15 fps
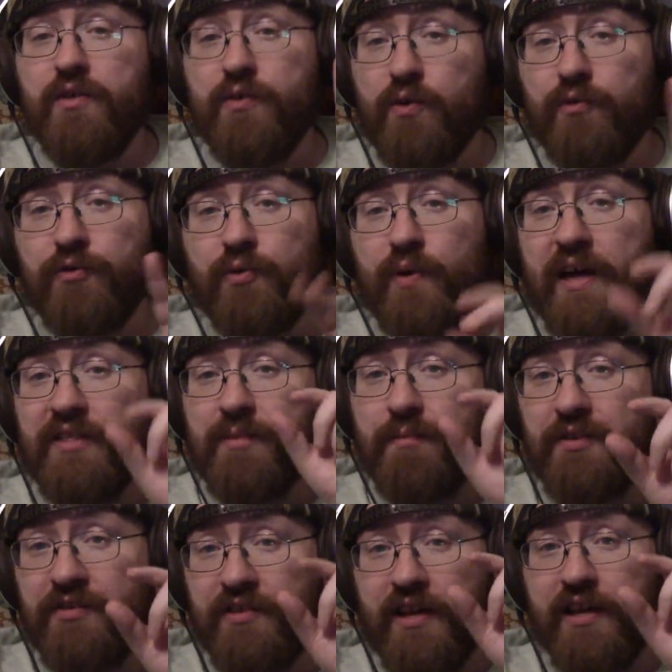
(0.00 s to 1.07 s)
of those two had the
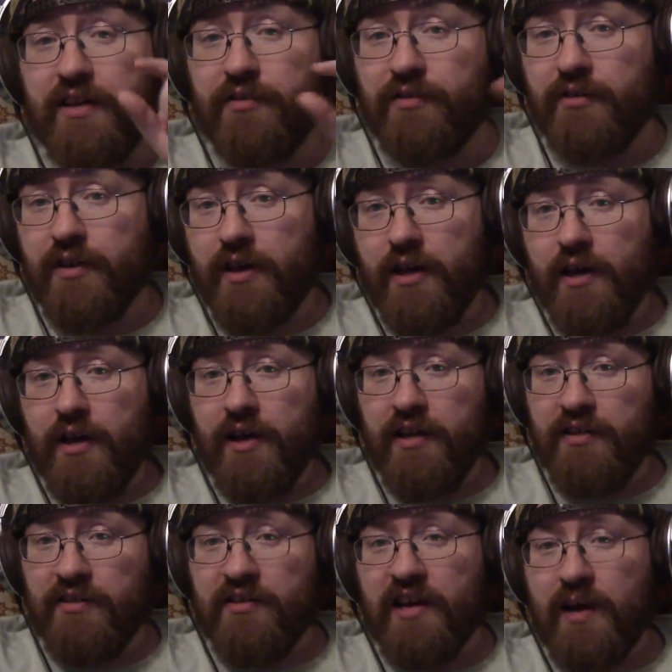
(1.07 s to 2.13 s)
mistakes
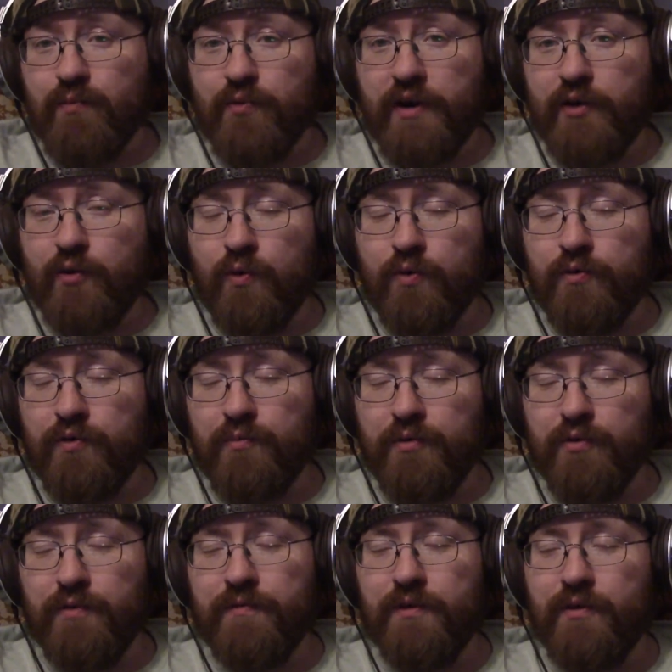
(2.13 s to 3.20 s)
in the top right corner of the
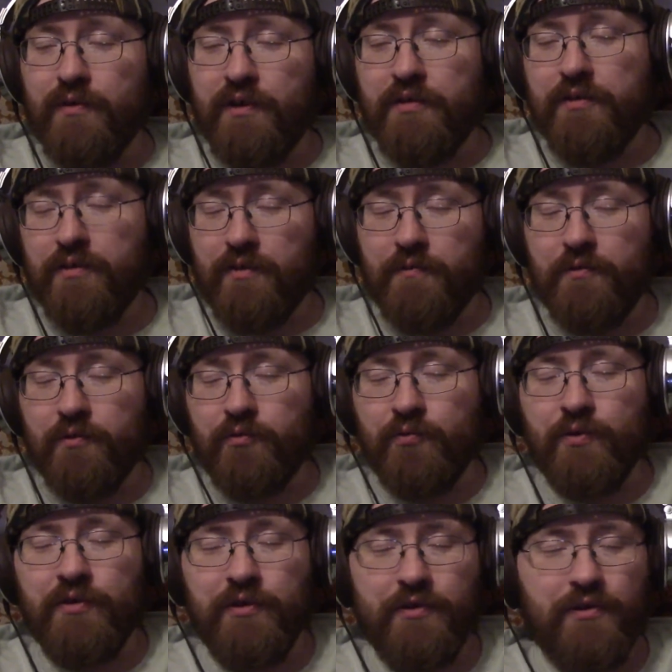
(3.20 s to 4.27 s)
music video like the, the first
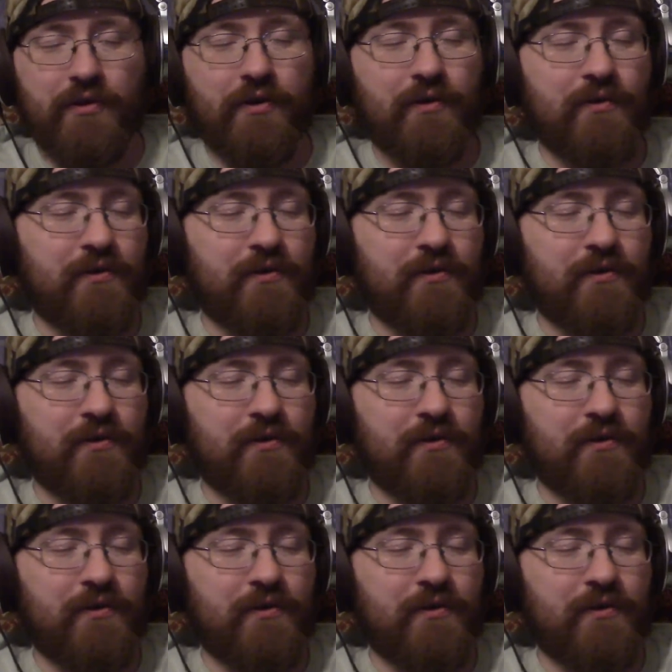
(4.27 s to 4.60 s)
one did, though.